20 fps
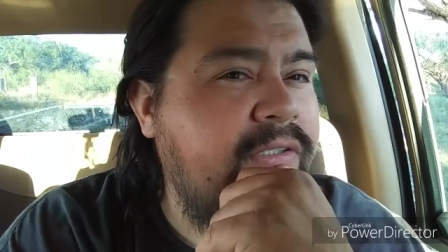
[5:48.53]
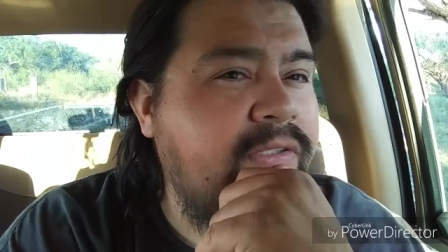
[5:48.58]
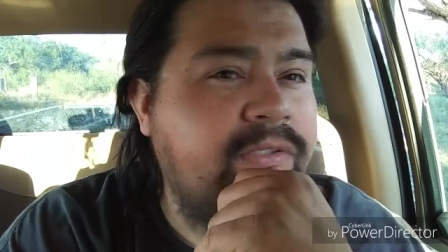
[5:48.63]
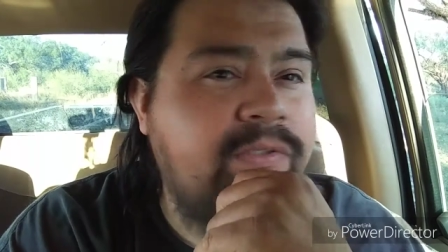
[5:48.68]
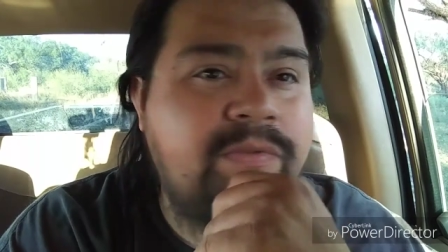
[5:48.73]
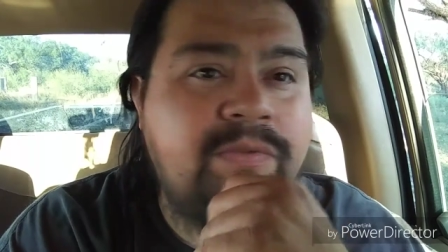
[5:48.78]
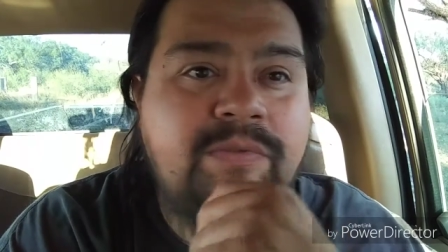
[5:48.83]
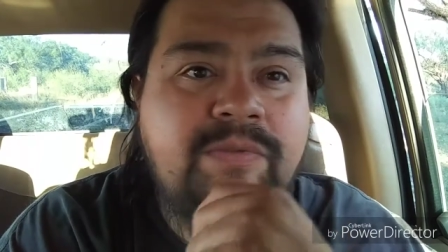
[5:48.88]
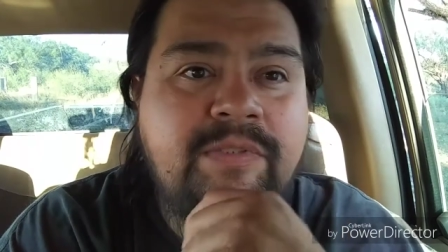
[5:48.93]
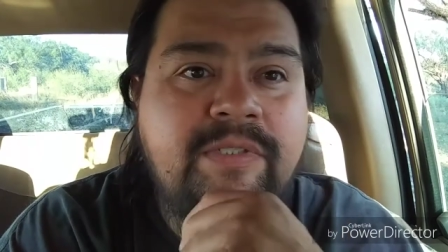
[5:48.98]

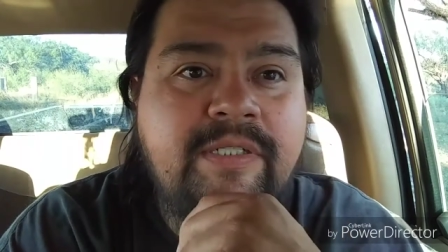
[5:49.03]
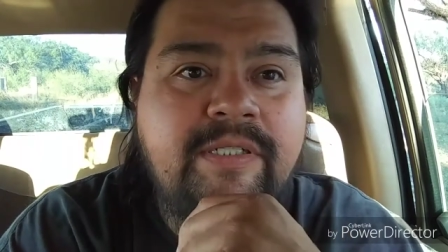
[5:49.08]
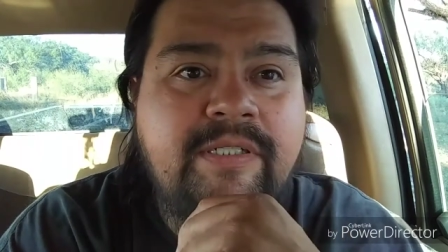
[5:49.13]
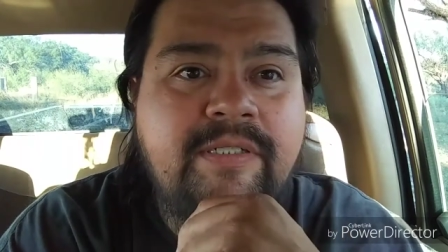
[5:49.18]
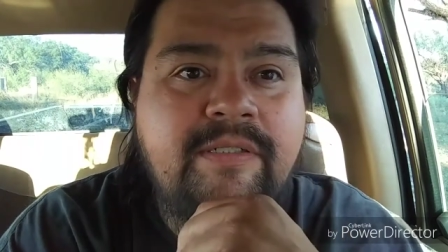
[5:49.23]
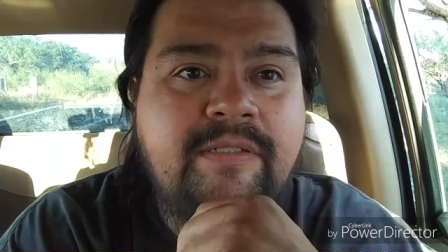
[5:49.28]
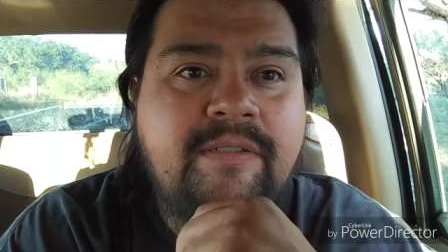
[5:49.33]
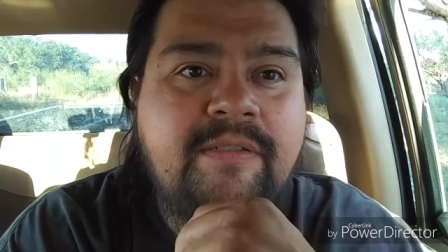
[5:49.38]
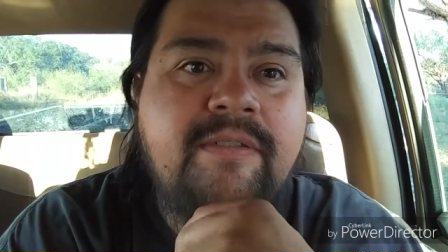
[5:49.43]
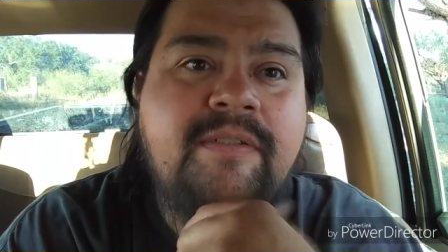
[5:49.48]
Tuesday.
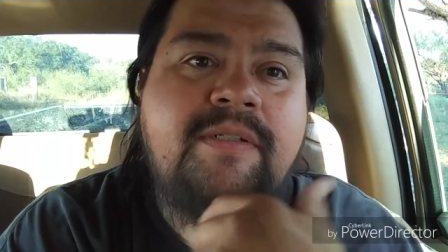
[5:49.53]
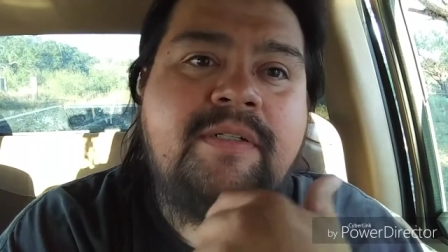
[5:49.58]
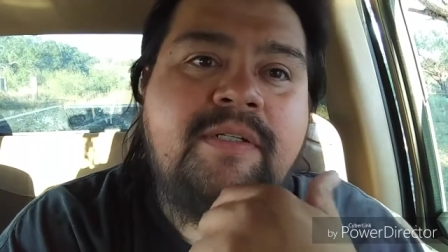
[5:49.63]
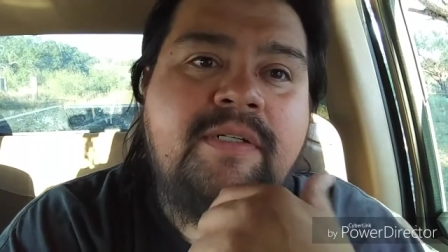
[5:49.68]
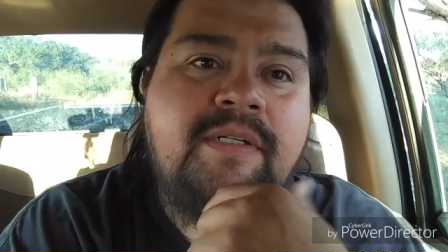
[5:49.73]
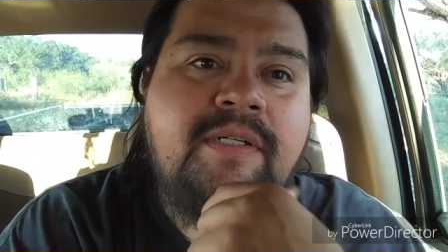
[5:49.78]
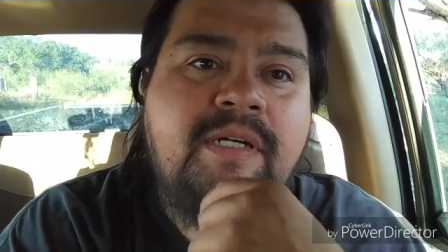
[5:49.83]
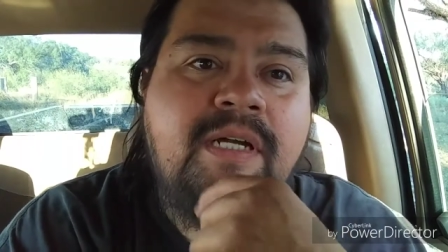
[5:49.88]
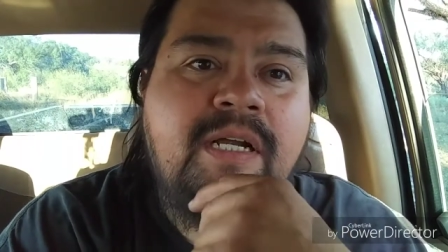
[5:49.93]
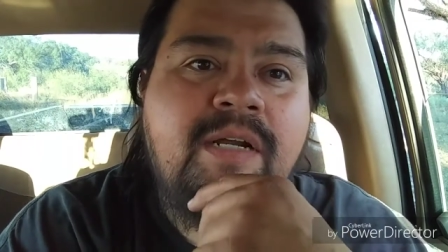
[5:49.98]

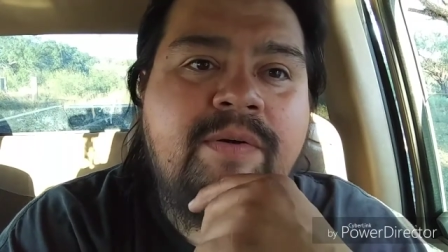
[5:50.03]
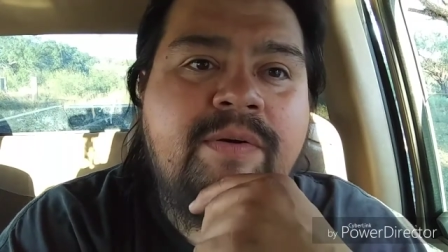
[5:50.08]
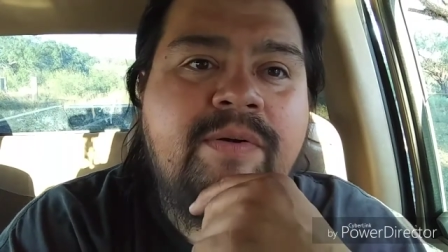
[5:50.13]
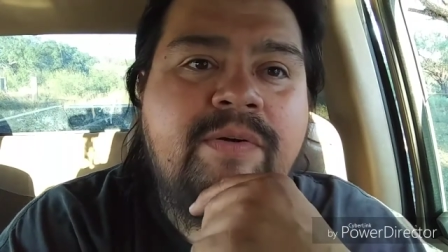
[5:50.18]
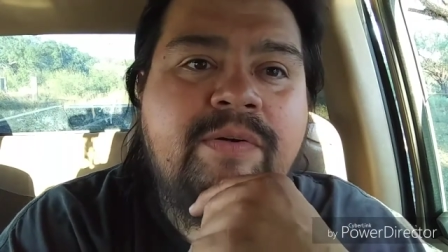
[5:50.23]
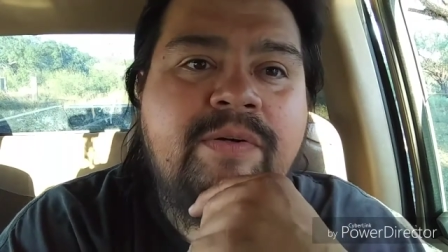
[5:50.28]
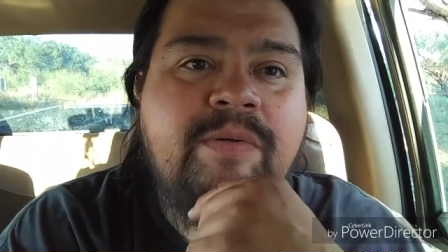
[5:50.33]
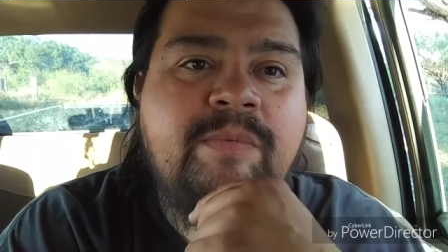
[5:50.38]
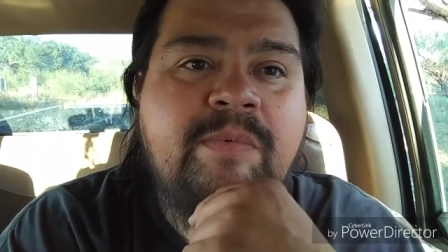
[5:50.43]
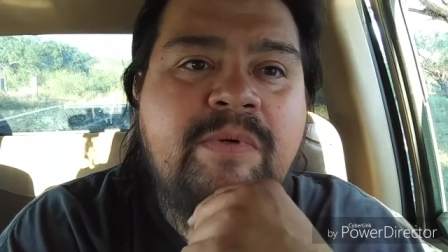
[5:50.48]
I
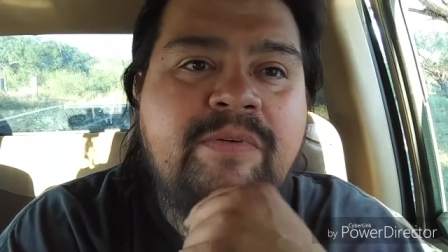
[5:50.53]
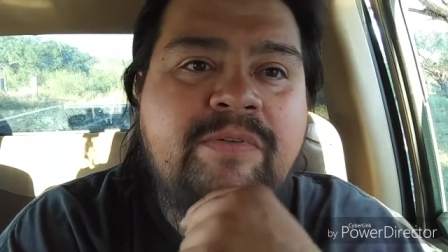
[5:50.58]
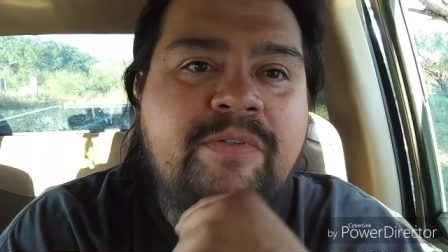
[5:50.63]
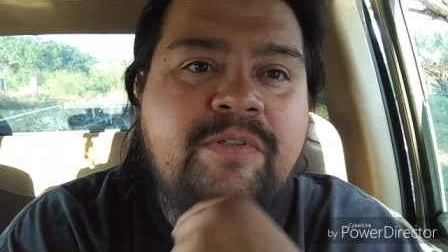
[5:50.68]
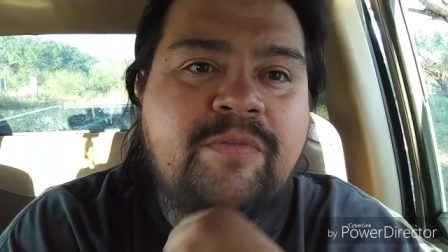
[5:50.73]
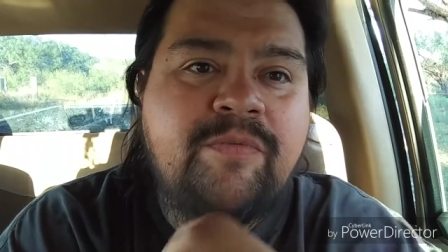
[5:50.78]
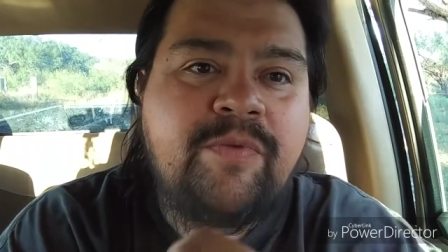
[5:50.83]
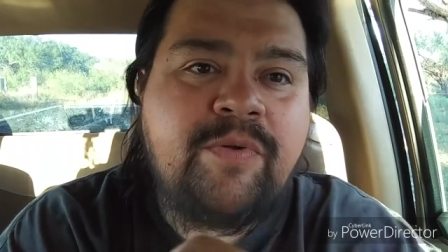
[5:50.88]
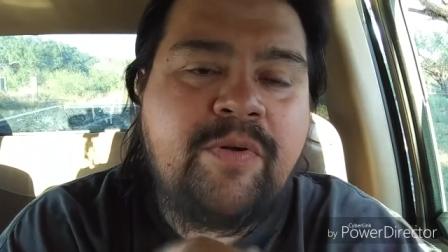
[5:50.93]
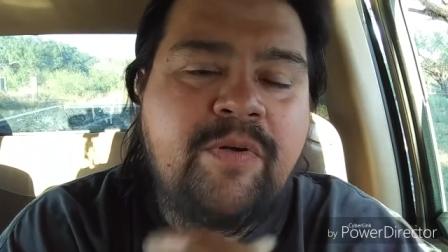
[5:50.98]
recorded my
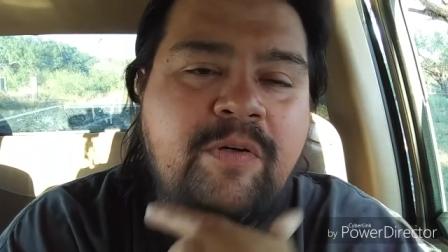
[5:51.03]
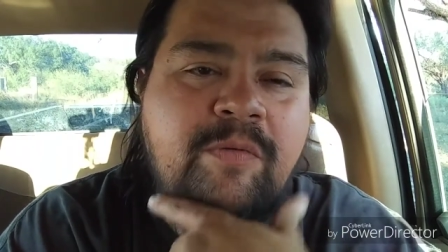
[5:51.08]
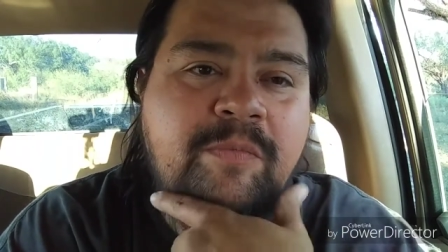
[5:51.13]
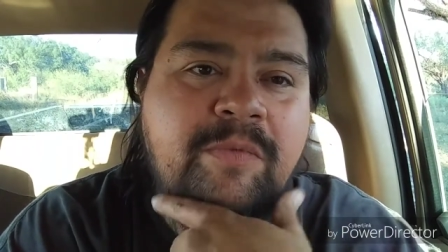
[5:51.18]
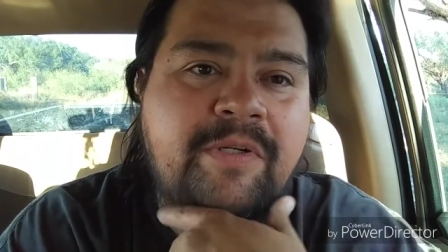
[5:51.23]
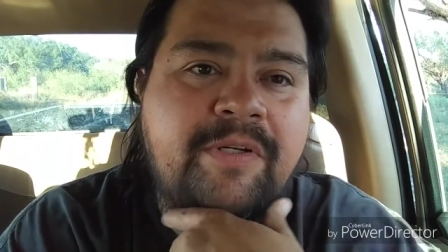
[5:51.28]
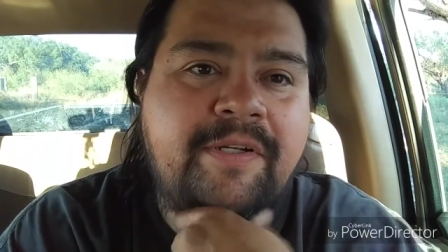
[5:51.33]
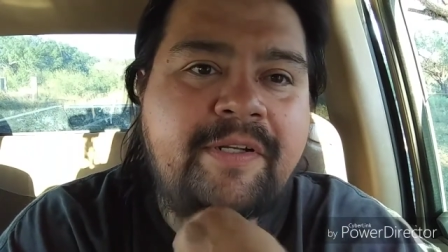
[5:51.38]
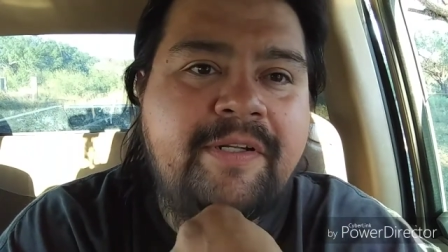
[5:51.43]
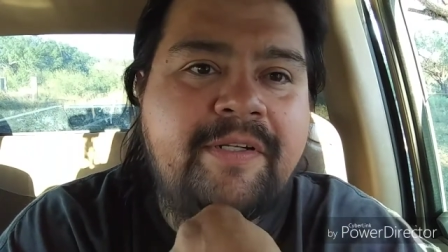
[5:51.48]
first video on
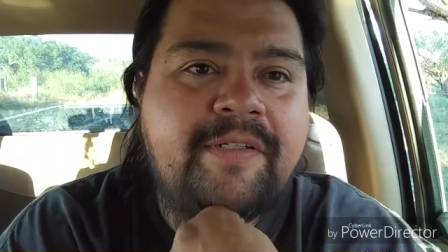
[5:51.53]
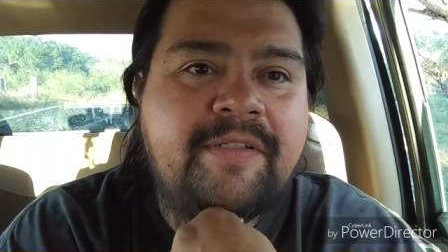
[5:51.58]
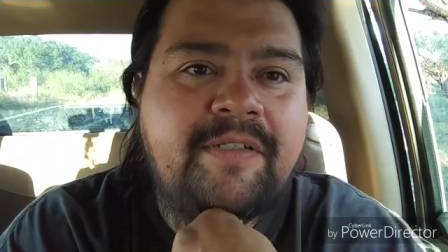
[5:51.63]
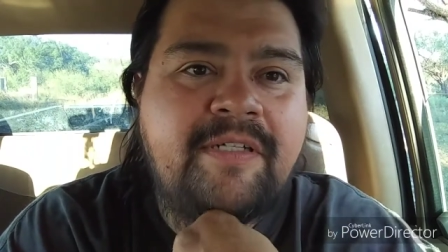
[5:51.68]
Monday.